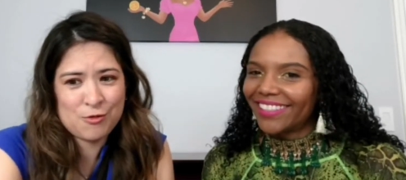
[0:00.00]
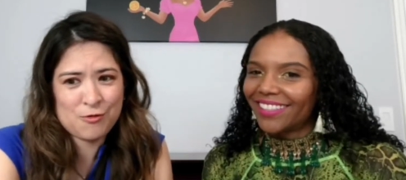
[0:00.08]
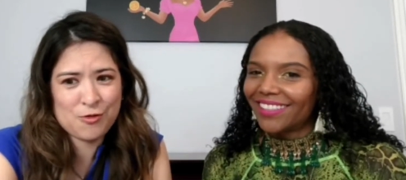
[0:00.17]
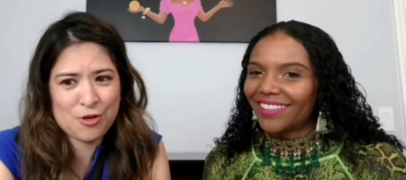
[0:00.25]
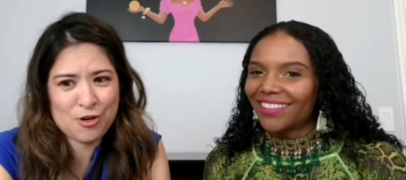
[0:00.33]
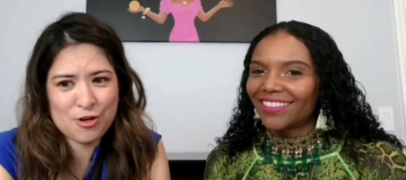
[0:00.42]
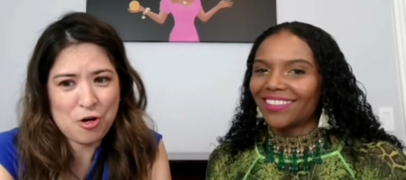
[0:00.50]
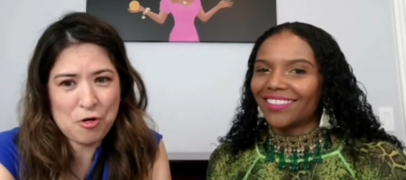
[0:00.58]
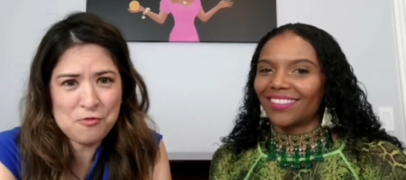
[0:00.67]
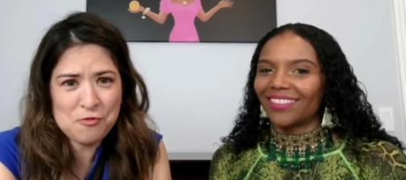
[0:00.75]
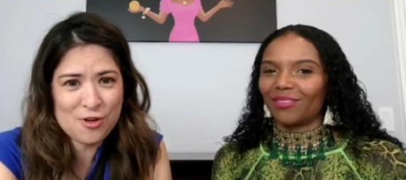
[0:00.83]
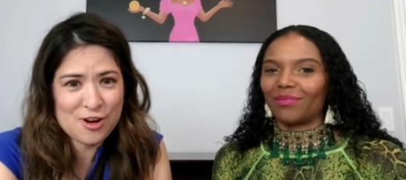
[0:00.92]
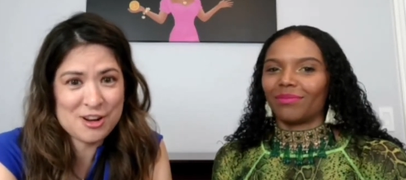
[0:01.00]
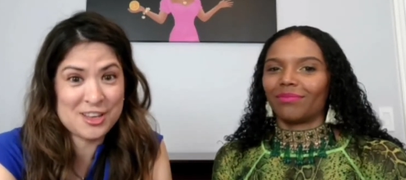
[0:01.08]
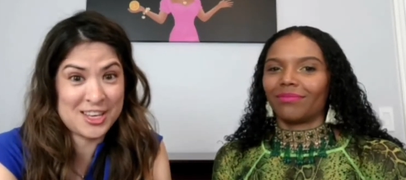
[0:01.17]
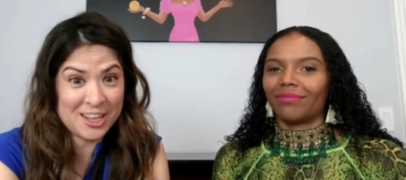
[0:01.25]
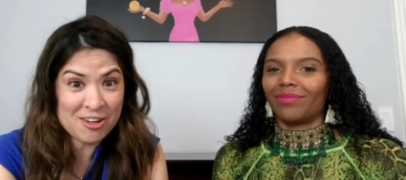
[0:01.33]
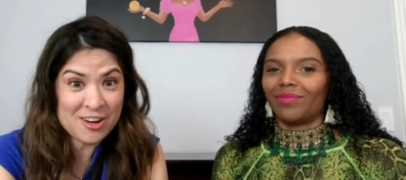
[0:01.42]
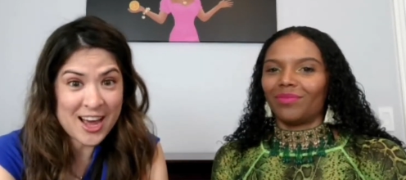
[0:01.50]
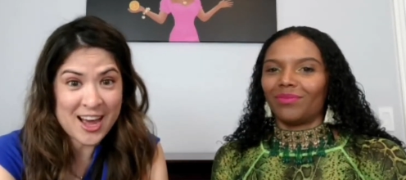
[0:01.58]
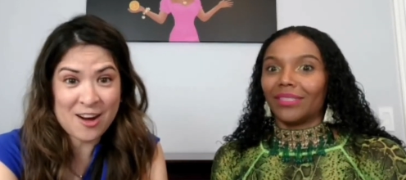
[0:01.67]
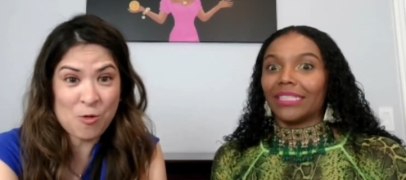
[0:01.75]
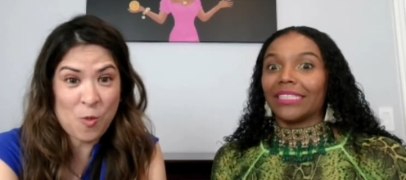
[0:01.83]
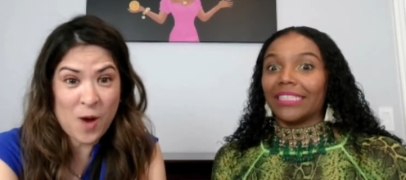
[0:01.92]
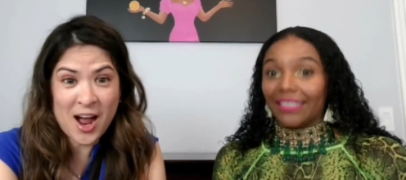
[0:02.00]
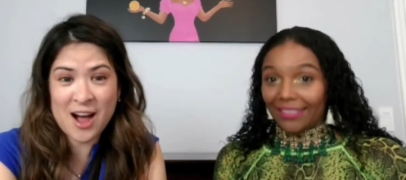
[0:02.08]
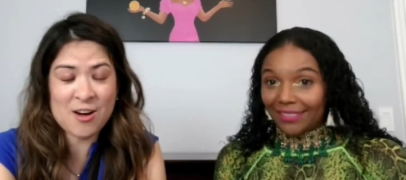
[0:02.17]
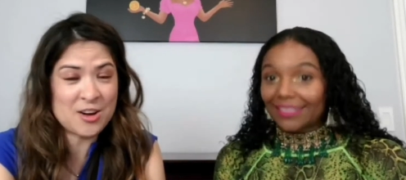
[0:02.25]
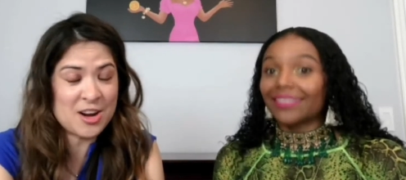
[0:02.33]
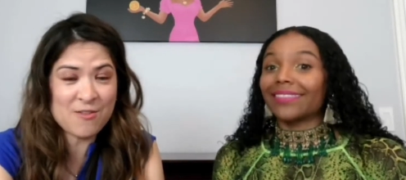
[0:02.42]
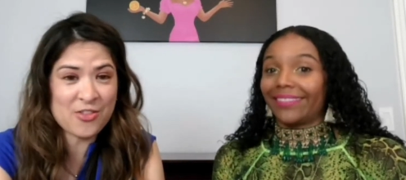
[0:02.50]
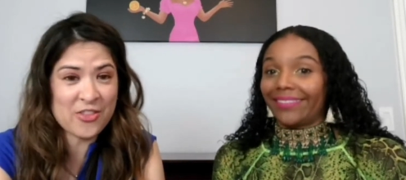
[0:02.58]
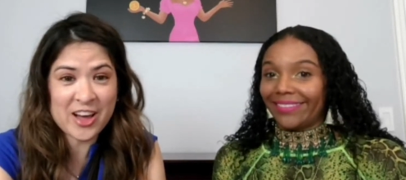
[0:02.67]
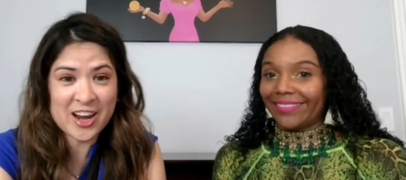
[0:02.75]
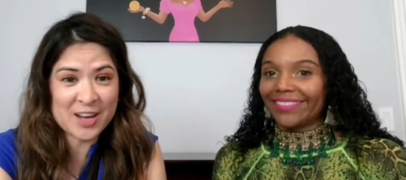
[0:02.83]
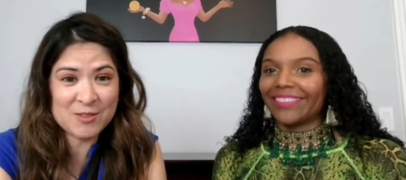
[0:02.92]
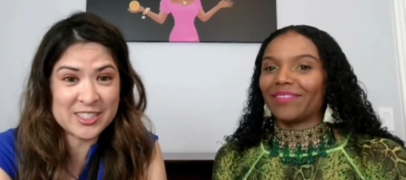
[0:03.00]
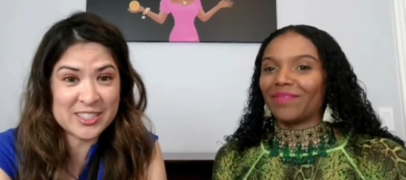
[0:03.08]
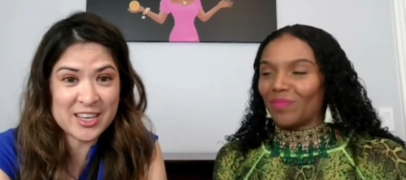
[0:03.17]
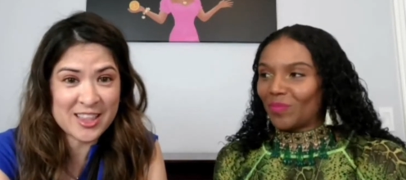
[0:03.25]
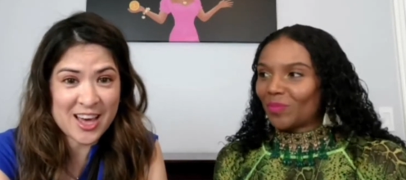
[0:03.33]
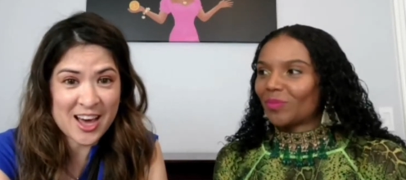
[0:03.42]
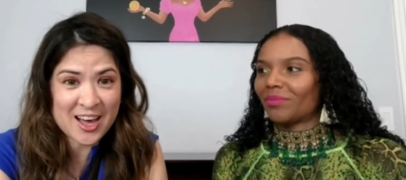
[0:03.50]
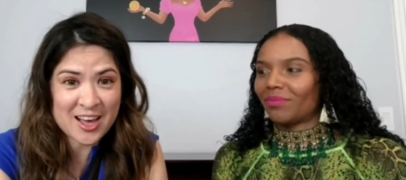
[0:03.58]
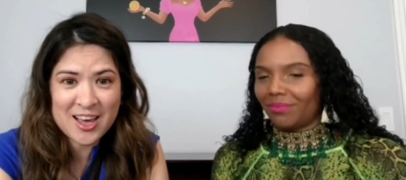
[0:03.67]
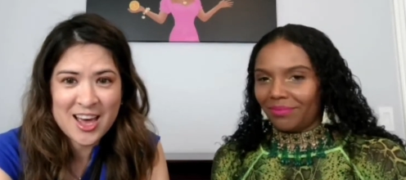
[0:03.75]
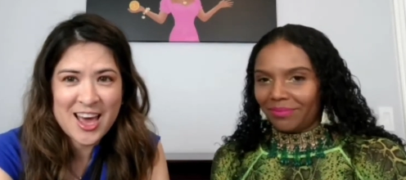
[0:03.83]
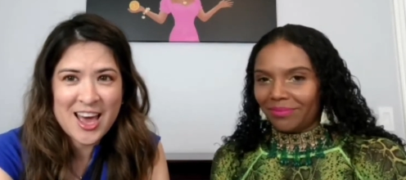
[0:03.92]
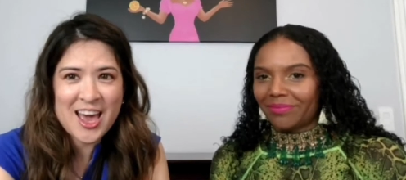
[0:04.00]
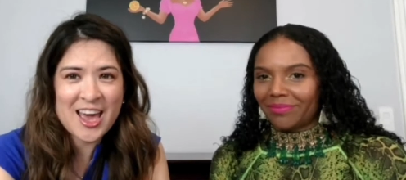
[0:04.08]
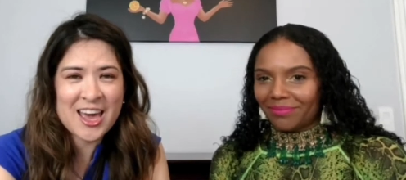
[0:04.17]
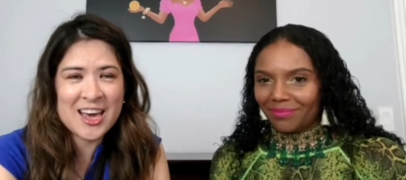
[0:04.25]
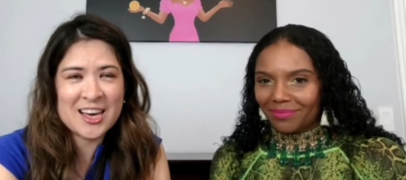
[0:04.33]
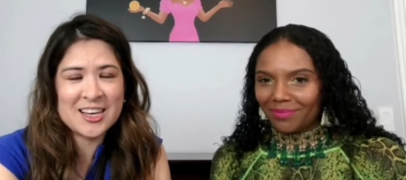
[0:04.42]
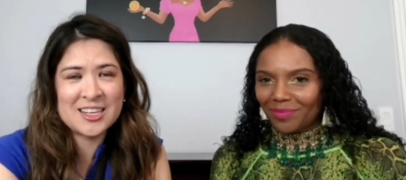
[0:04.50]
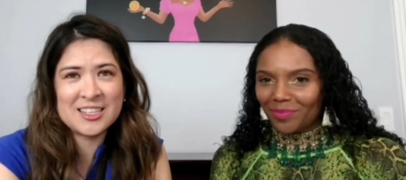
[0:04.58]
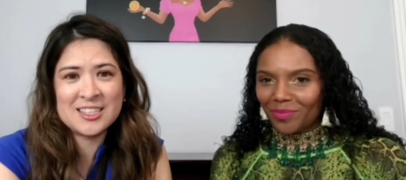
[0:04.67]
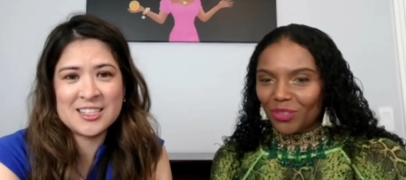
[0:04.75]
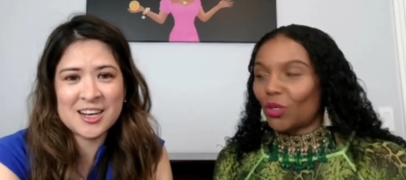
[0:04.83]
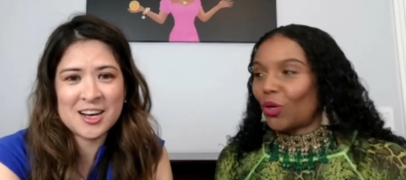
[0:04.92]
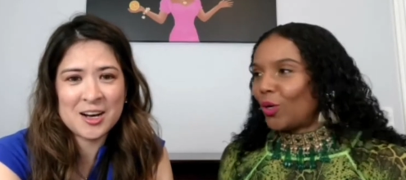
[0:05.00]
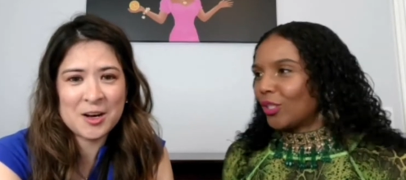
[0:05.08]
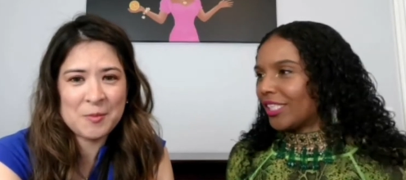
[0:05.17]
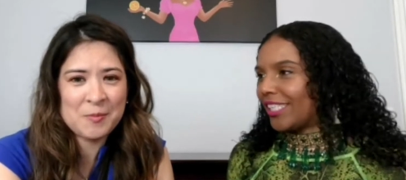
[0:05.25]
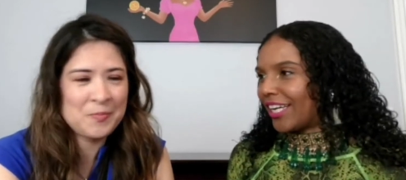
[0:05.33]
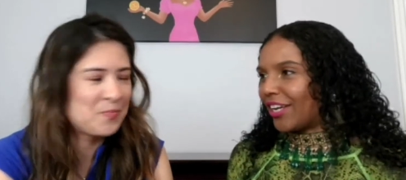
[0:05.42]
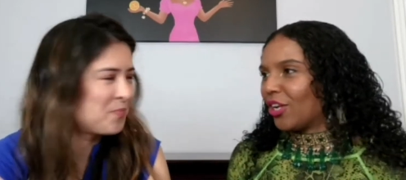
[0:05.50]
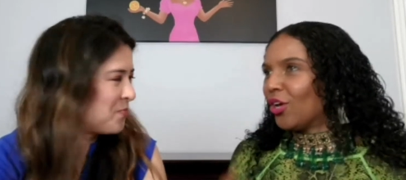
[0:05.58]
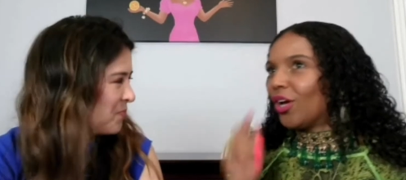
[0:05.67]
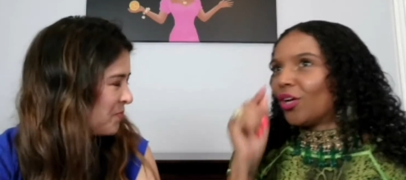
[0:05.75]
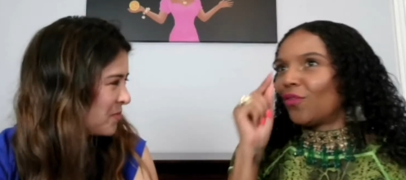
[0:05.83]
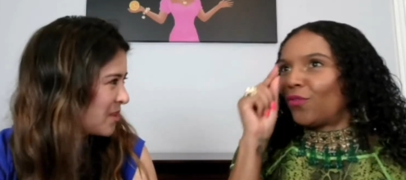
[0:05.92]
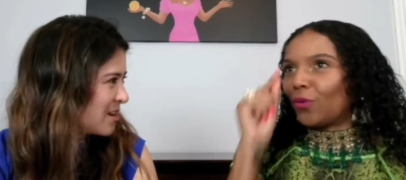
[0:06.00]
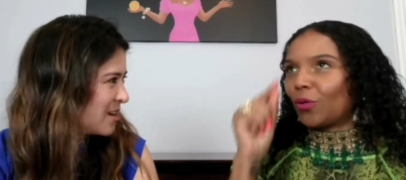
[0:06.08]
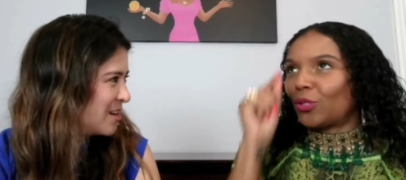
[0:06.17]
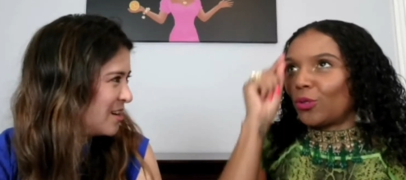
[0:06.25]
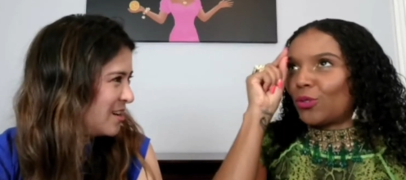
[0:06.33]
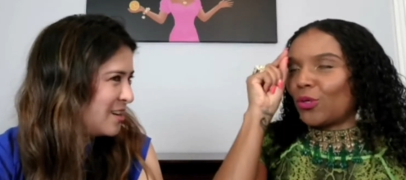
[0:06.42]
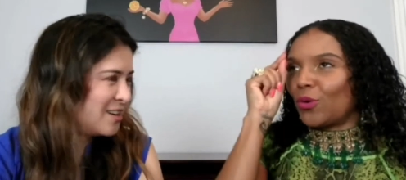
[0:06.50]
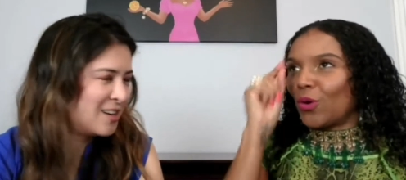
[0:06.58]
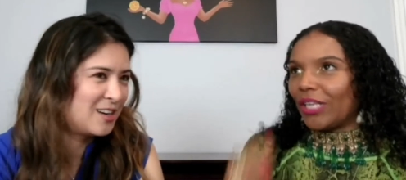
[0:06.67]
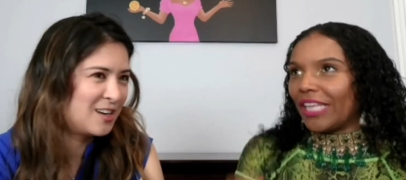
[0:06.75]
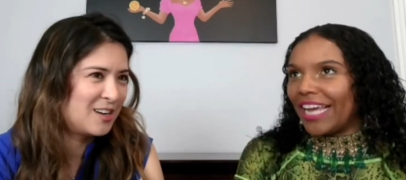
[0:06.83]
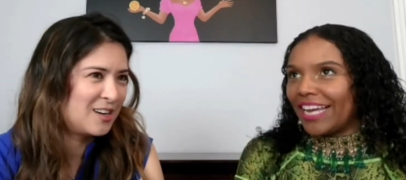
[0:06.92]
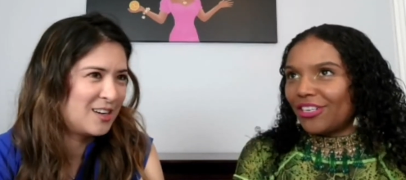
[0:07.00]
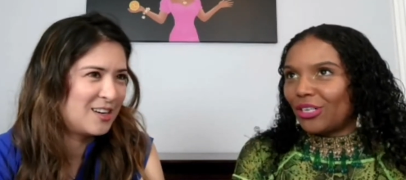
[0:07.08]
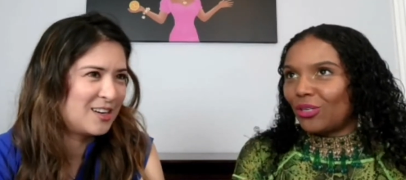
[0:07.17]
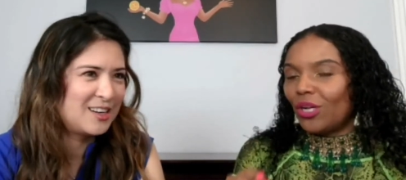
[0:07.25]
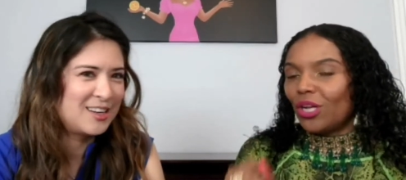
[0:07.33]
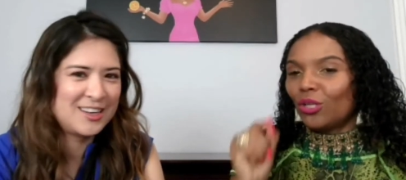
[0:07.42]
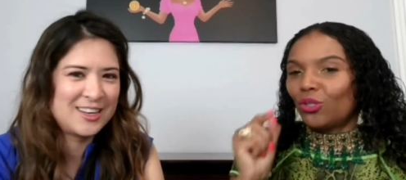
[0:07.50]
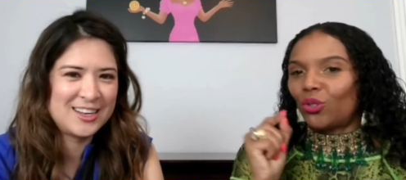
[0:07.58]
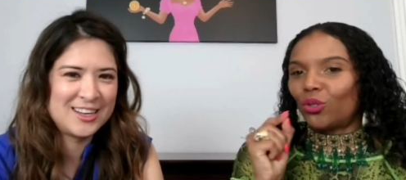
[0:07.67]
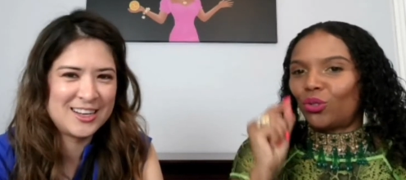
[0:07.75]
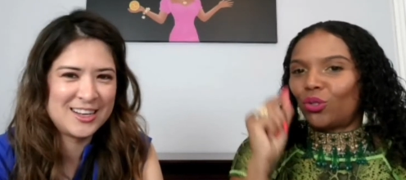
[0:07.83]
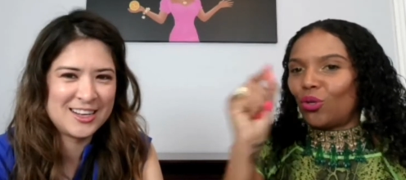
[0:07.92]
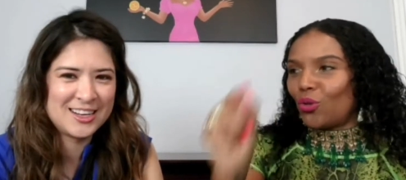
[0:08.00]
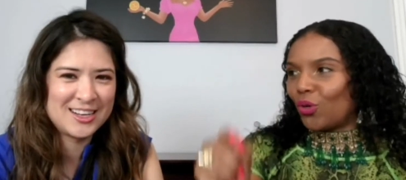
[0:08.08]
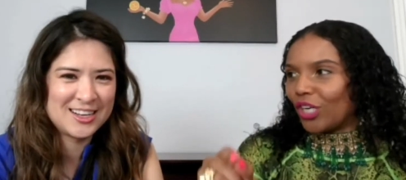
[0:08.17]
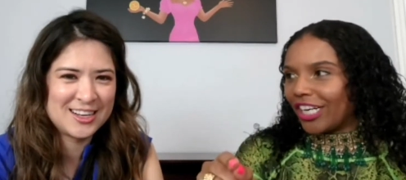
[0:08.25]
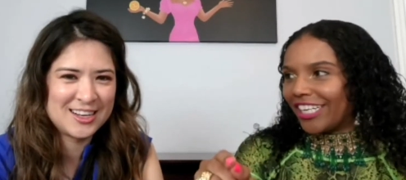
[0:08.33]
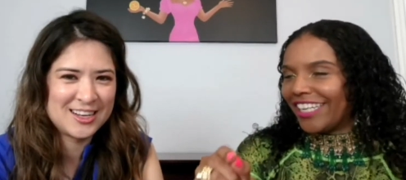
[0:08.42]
Speaker 1: for over a year now. Wow, I never thought
Speaker 2: I would say that. And so um, hold on a second. So so Orlando to, to New York,